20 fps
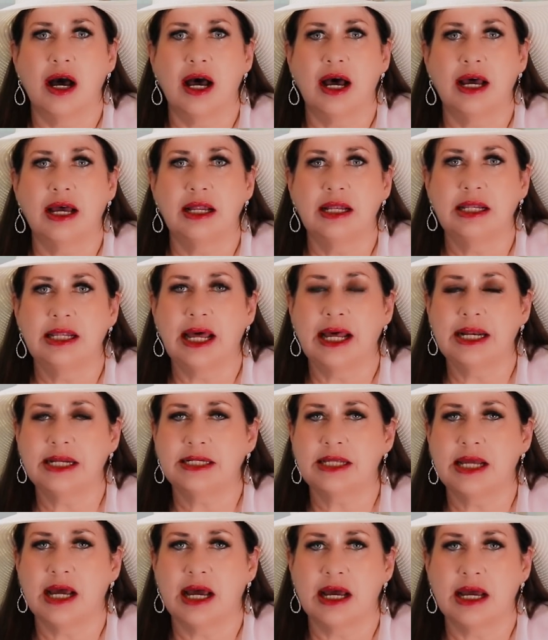A lot of
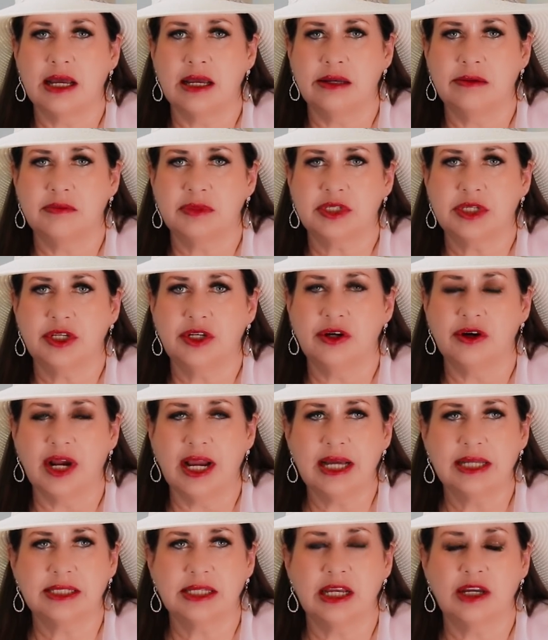times you're
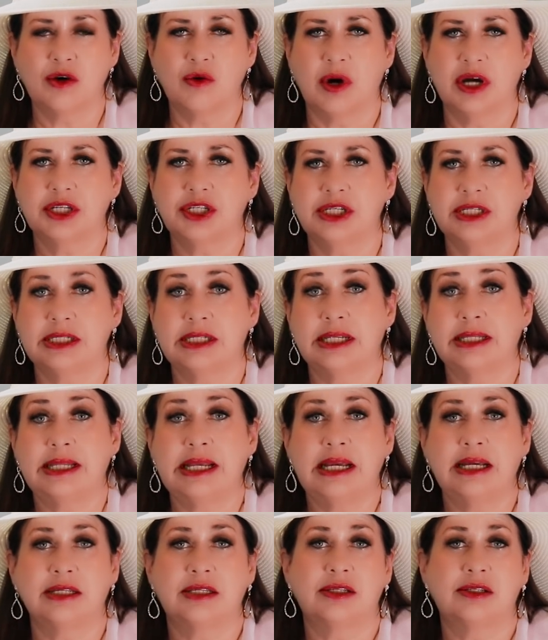asking questions that
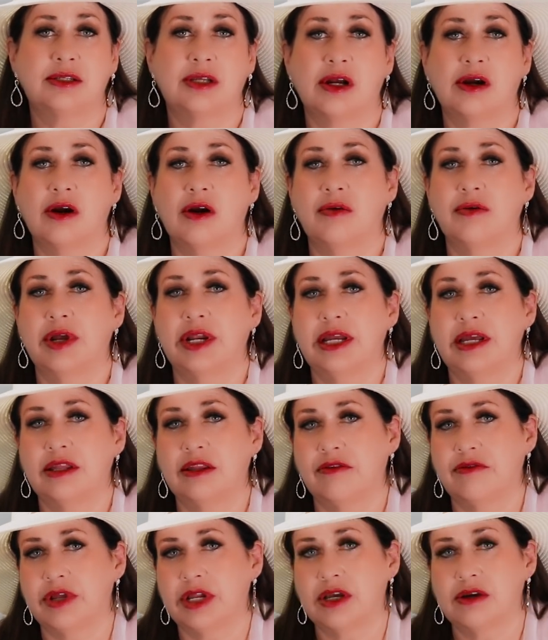the answers are already in
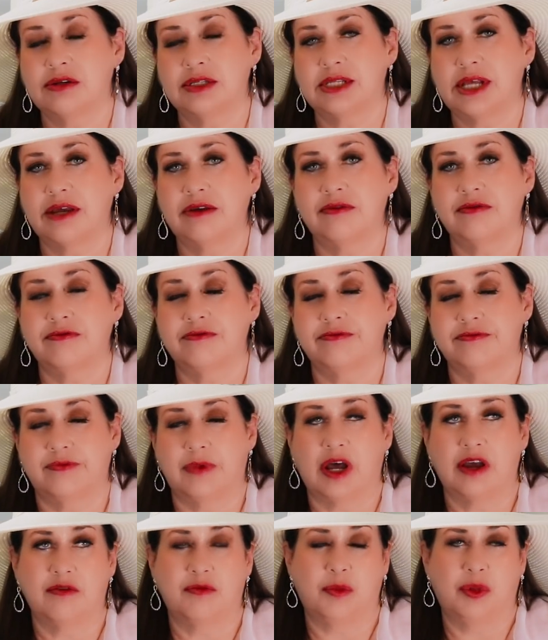the videos
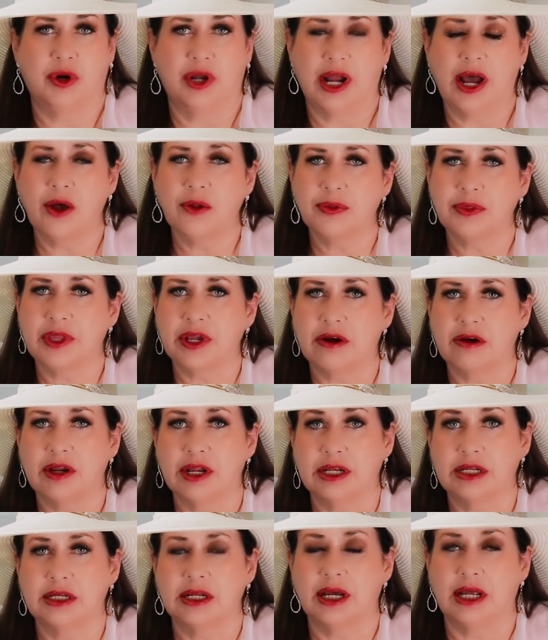I've put out there.
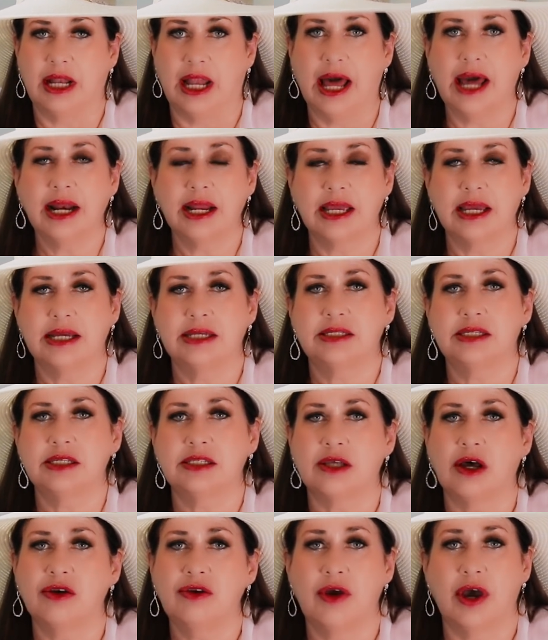In a lot of
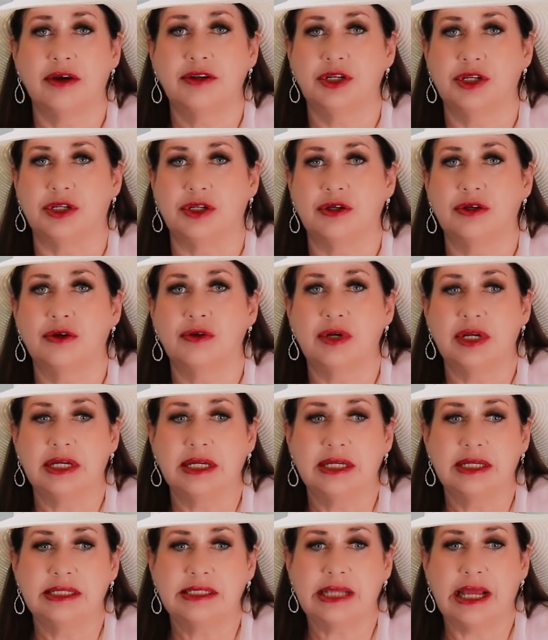cases, all you have to do
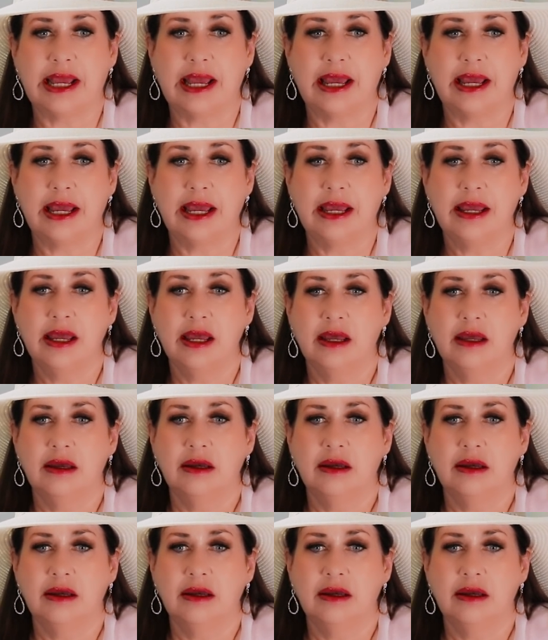is a